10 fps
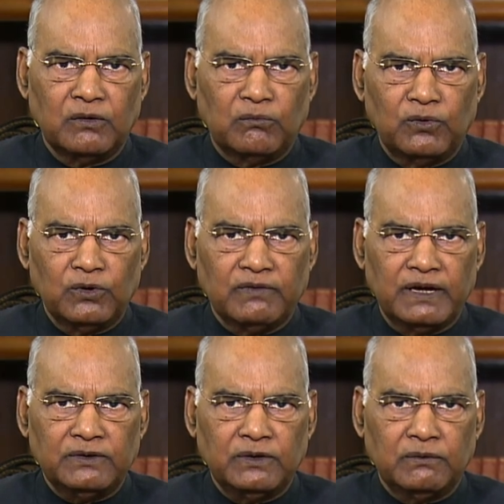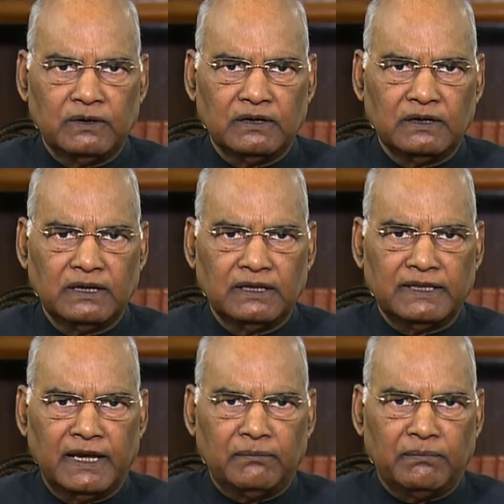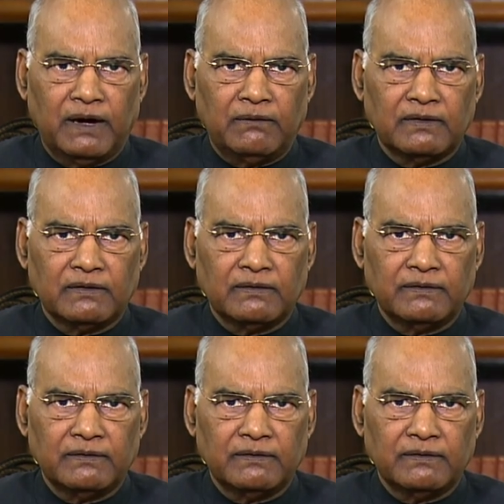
more valuable than power,